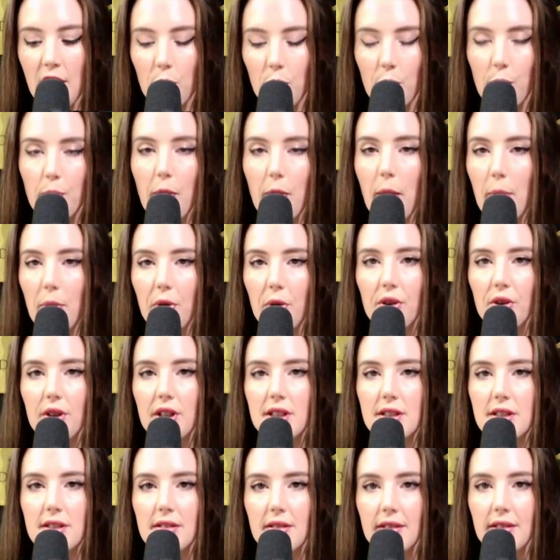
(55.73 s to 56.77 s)
remember,
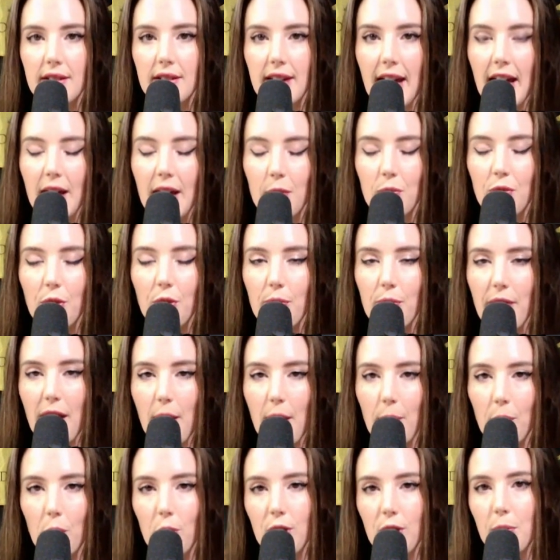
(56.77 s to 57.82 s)
it came from
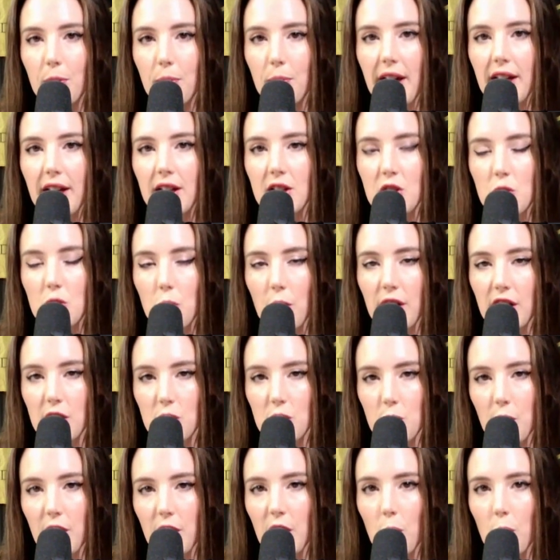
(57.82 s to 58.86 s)
that point back in
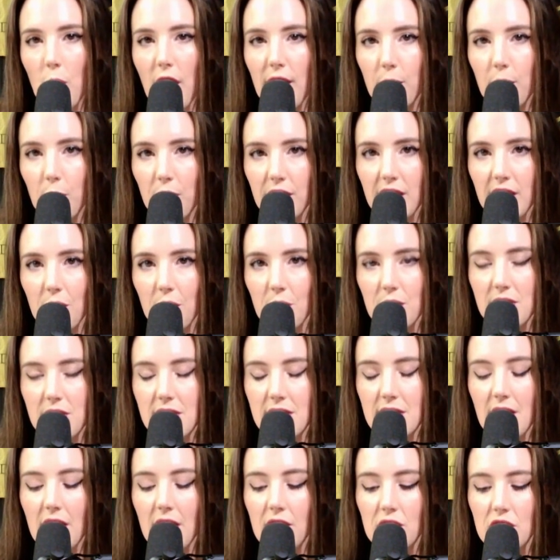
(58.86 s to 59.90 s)
2021 where there was
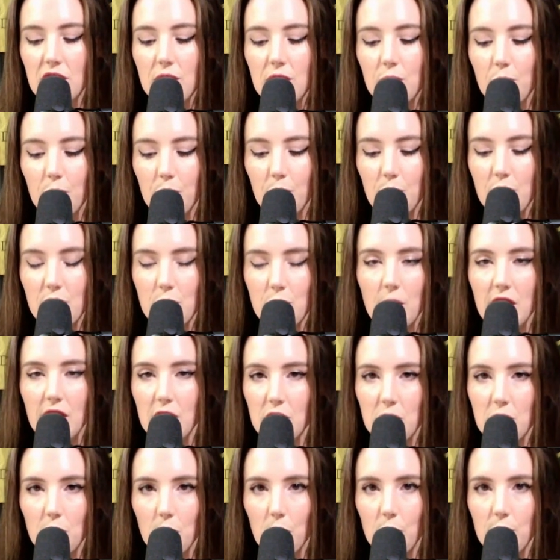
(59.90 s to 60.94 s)
such a swing
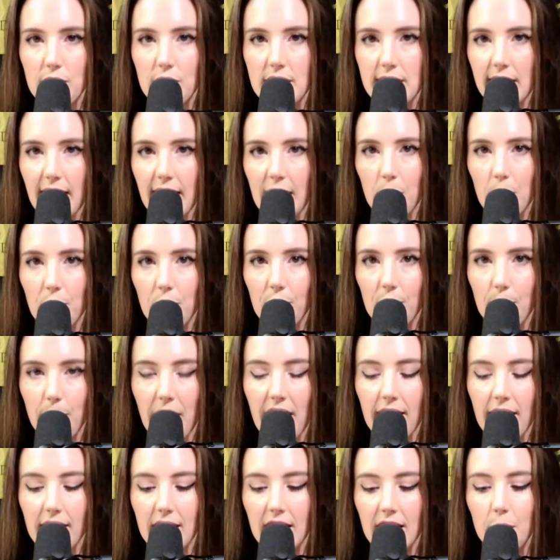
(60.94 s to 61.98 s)
towards Labor
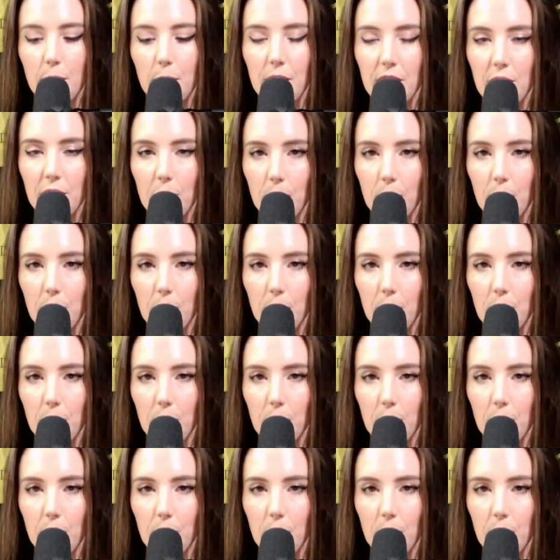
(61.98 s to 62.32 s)
about keeping